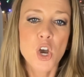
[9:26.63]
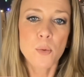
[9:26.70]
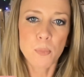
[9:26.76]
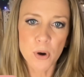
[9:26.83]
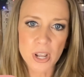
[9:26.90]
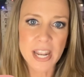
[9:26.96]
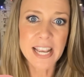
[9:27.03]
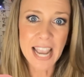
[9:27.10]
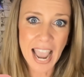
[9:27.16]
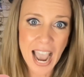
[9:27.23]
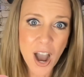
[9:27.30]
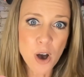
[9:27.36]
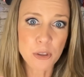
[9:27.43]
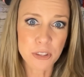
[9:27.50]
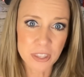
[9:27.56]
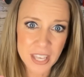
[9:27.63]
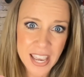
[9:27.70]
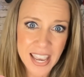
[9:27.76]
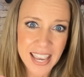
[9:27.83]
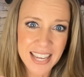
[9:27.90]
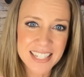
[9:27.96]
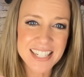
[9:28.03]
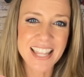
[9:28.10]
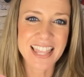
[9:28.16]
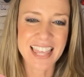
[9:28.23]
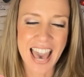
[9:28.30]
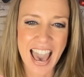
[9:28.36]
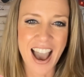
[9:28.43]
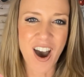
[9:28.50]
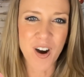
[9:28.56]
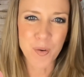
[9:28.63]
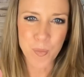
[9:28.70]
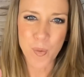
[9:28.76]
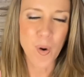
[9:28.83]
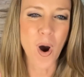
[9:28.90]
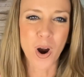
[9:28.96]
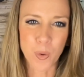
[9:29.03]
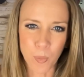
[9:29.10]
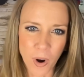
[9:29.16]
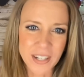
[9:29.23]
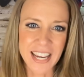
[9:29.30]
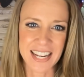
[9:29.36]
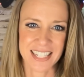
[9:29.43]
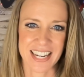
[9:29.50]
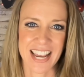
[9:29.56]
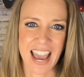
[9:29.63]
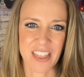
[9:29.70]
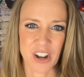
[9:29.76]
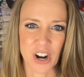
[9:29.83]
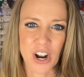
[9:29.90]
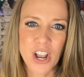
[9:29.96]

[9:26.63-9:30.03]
putting out things that are working together.